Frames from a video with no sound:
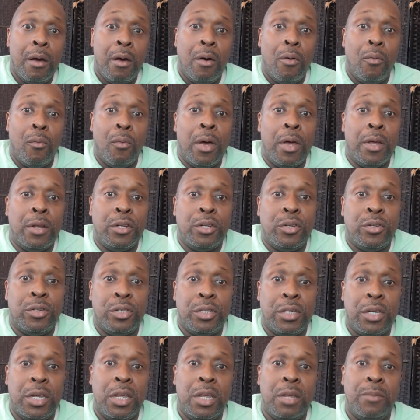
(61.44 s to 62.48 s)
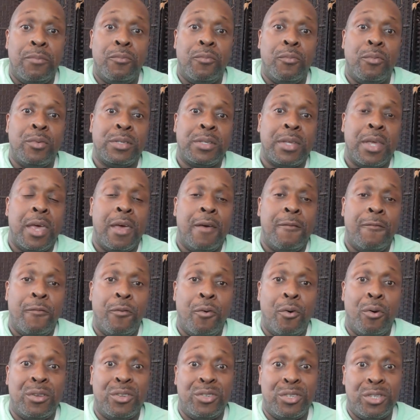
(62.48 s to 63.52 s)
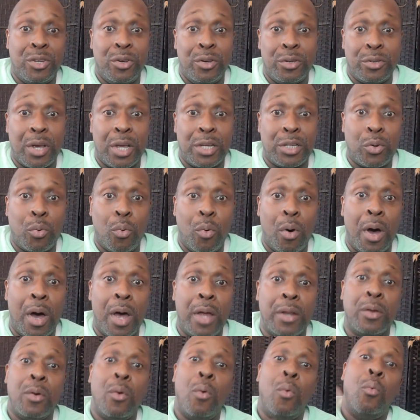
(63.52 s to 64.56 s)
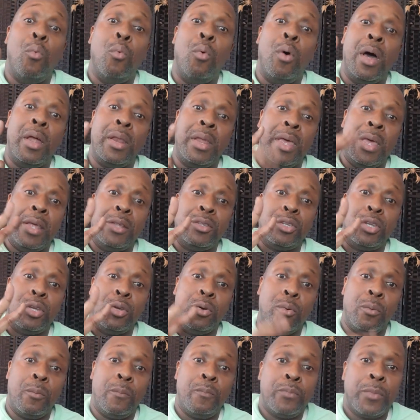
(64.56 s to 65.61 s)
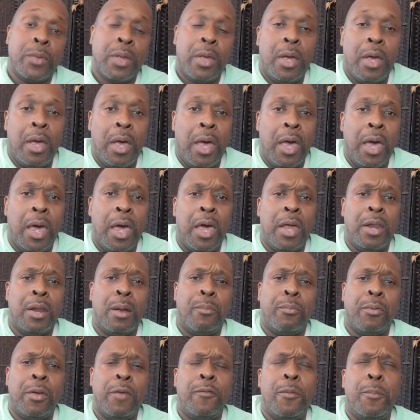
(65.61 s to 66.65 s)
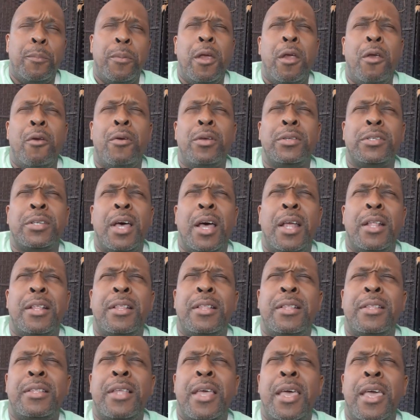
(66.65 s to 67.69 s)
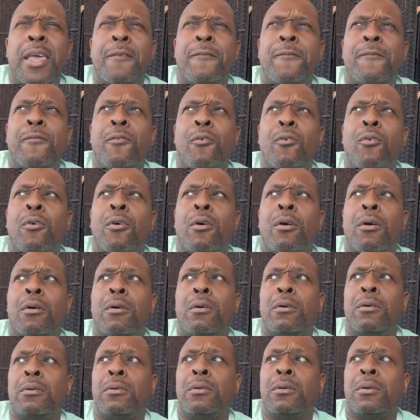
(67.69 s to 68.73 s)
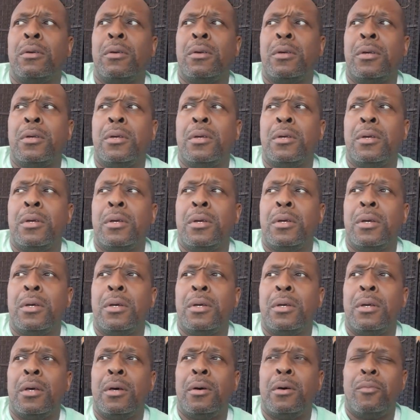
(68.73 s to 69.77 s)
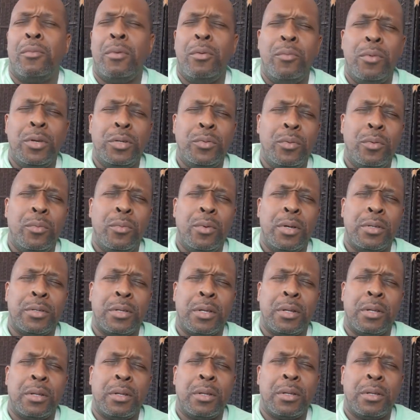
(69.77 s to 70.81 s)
when she was there for the Suicide Squad 1 and 2. And a brief appearance, I think, for. Well, which one was it?